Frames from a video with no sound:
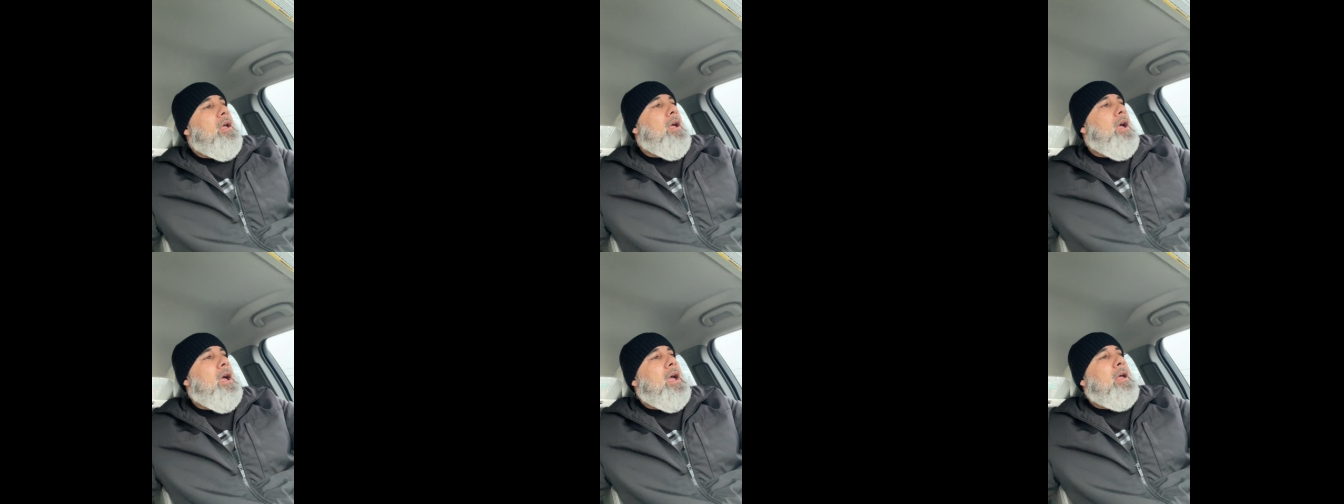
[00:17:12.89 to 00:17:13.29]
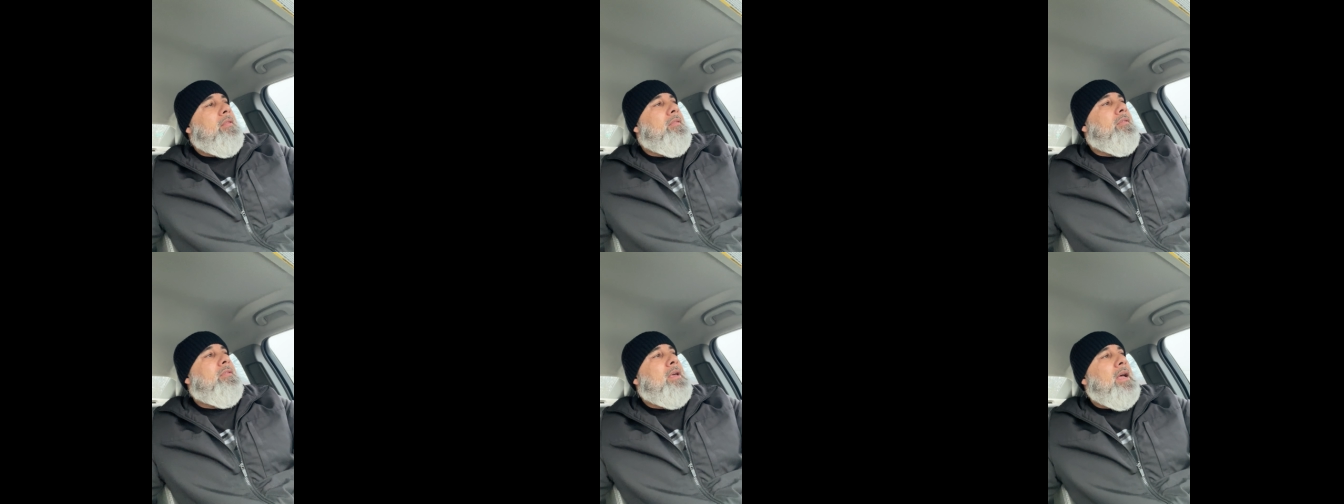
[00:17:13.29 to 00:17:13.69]

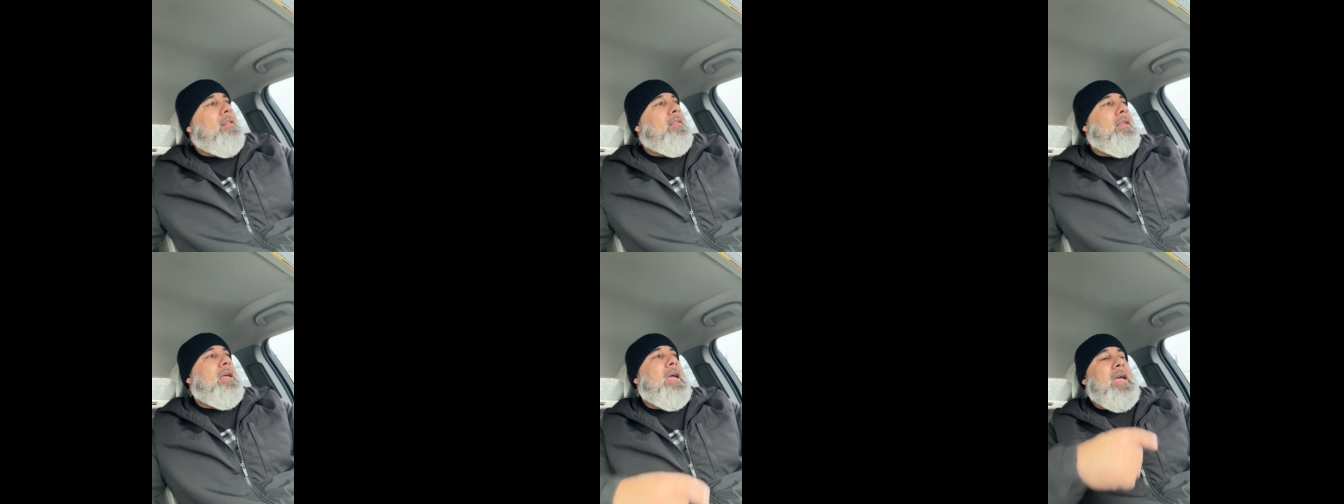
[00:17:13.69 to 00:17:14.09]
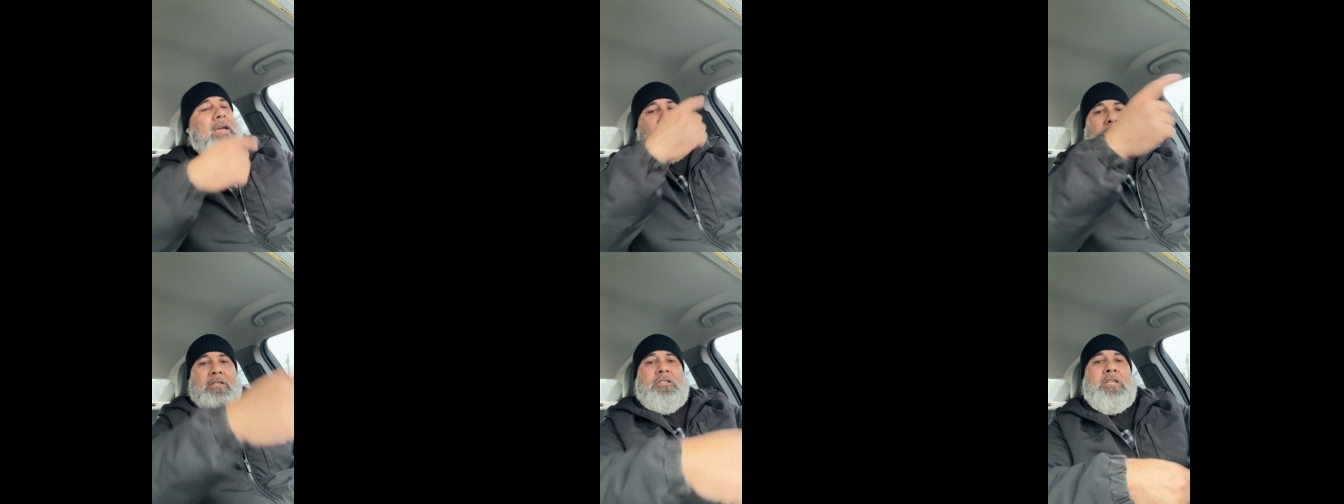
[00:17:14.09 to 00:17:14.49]
And then it
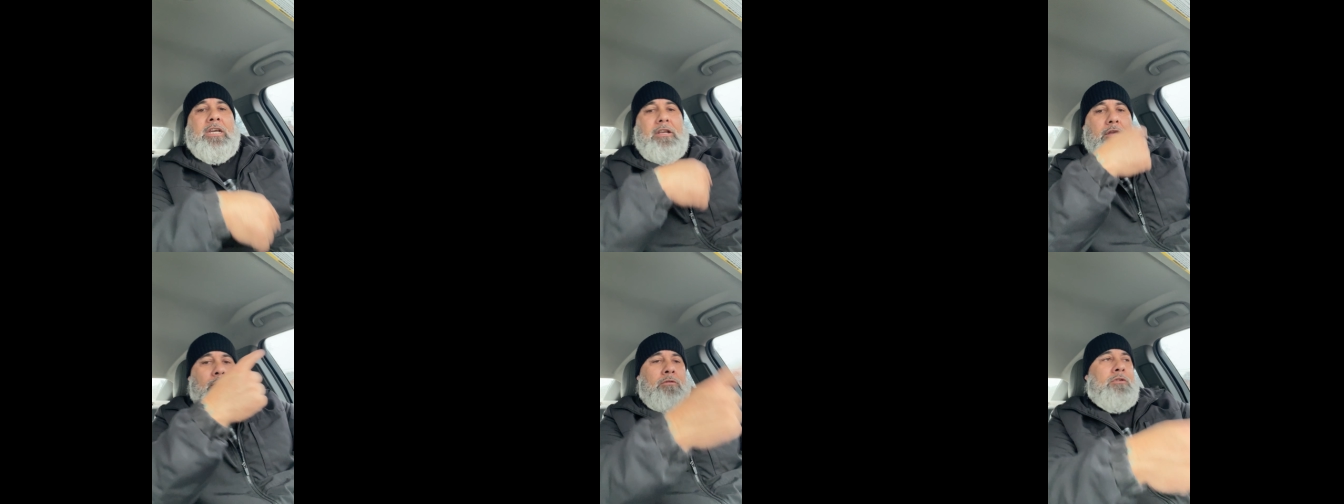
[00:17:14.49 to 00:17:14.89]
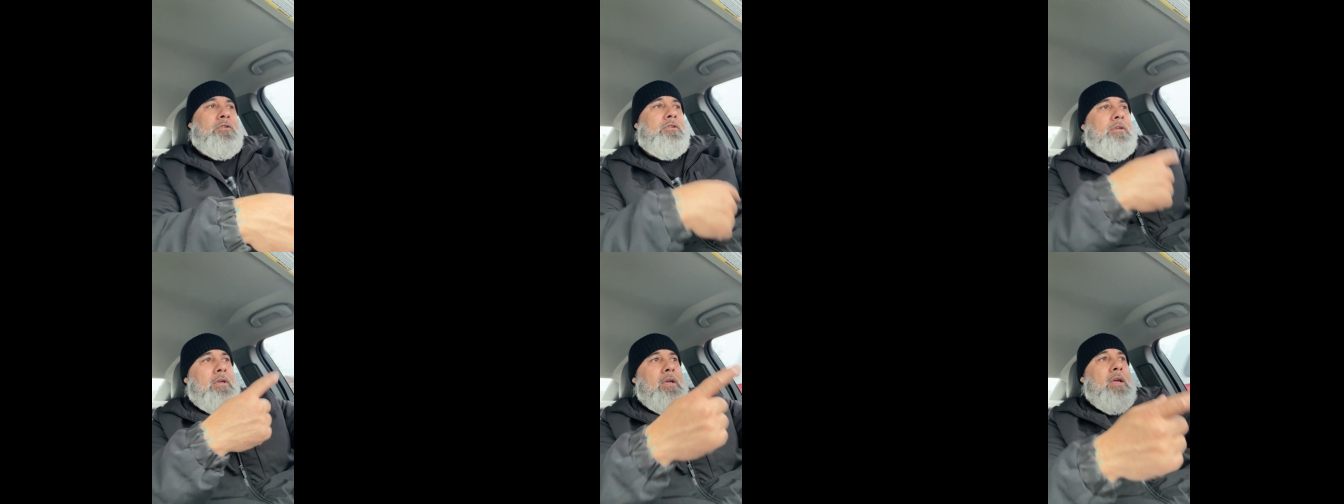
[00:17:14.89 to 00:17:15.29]

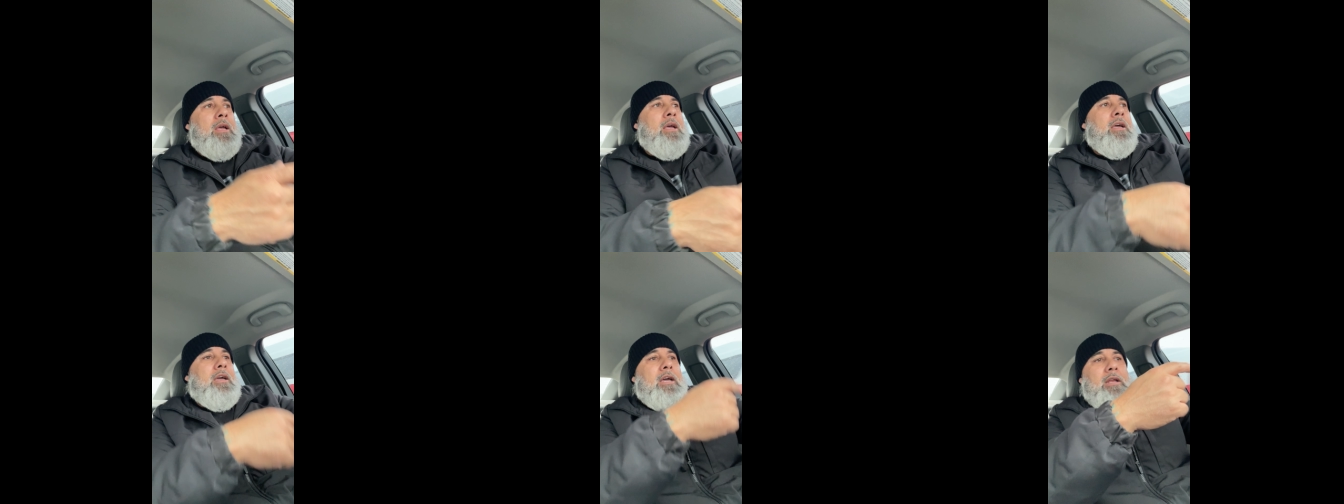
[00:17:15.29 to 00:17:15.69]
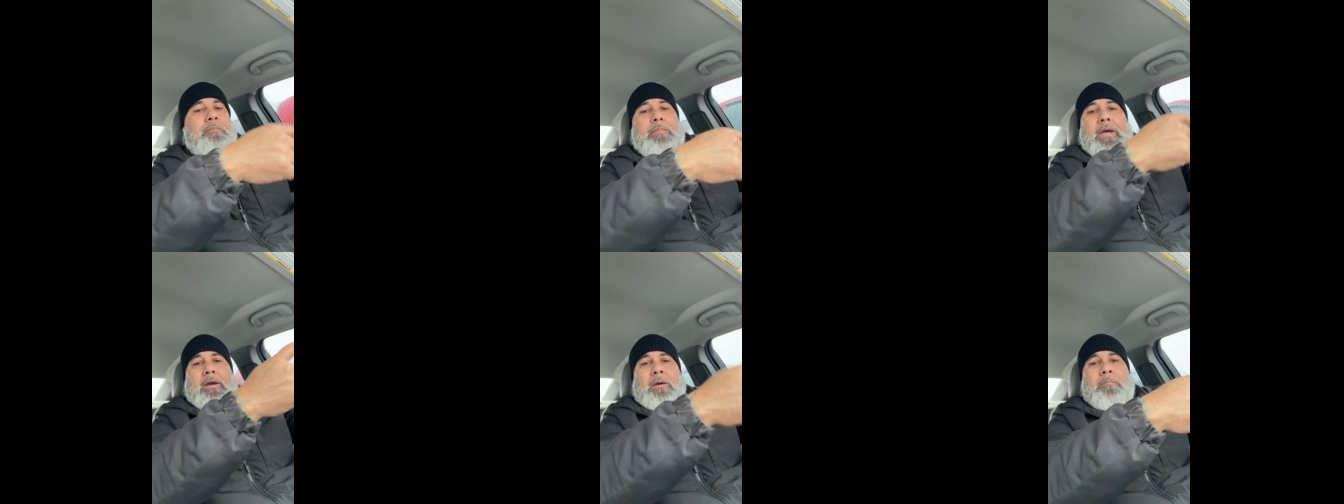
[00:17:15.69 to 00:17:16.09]
continues getting
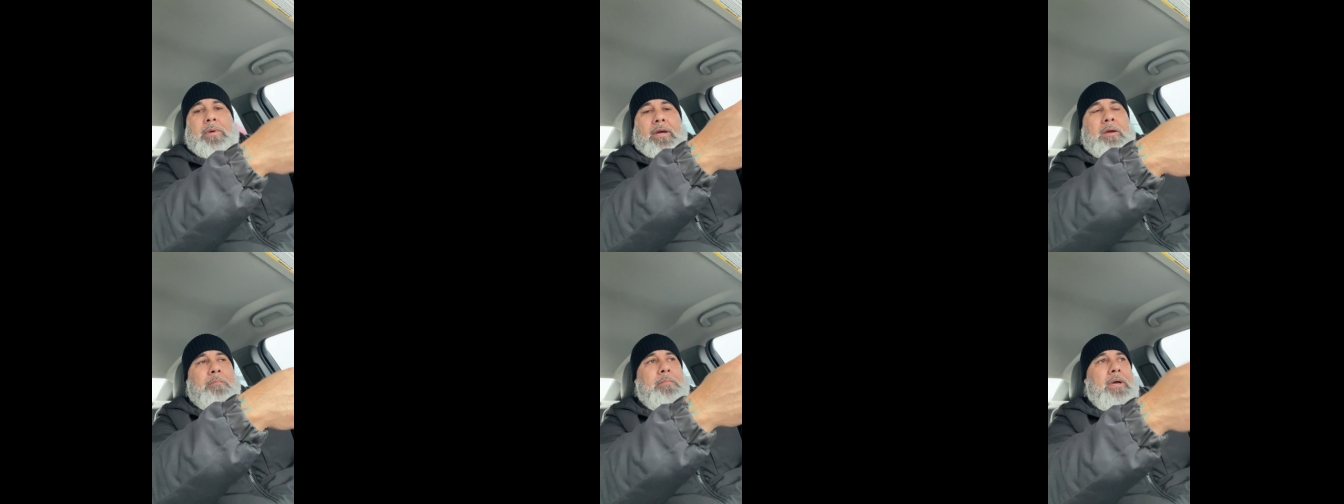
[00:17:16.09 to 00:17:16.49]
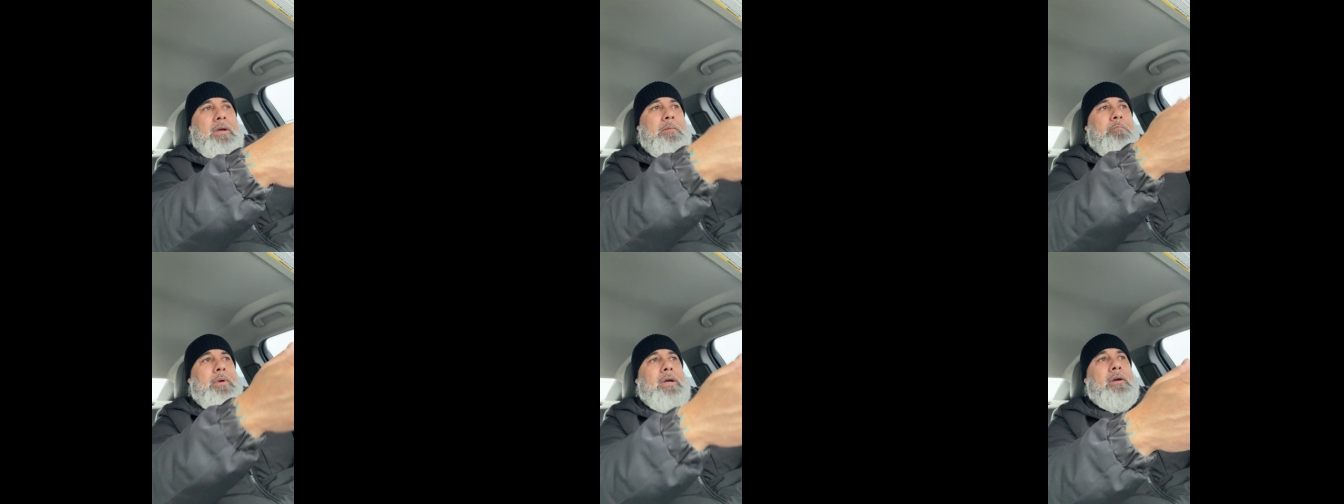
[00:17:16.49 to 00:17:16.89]
bigger and bigger and bigger
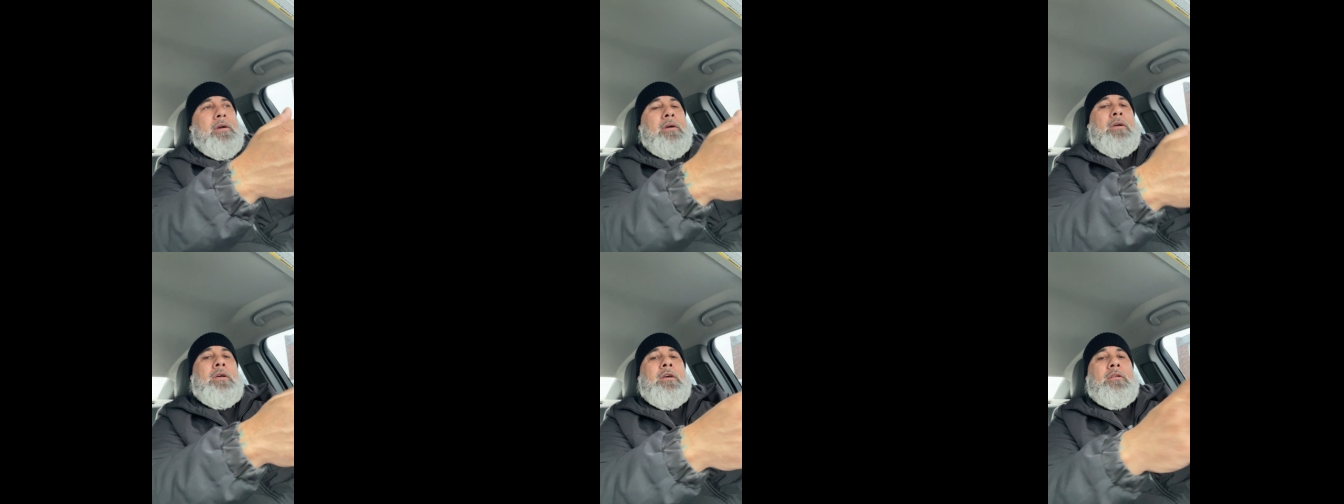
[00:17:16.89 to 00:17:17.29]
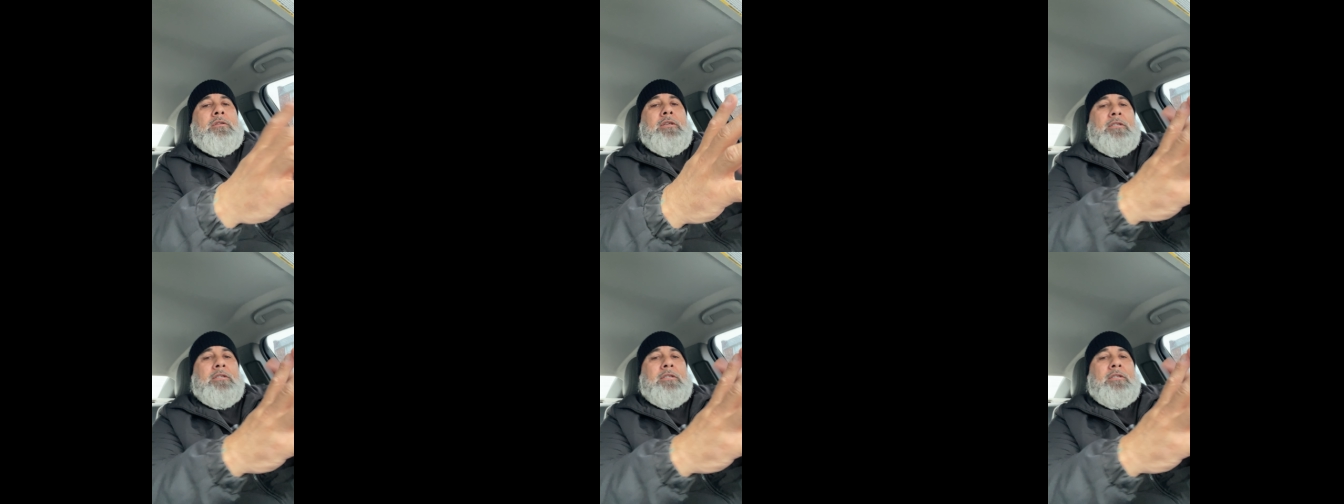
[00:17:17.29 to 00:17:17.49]
and bigger till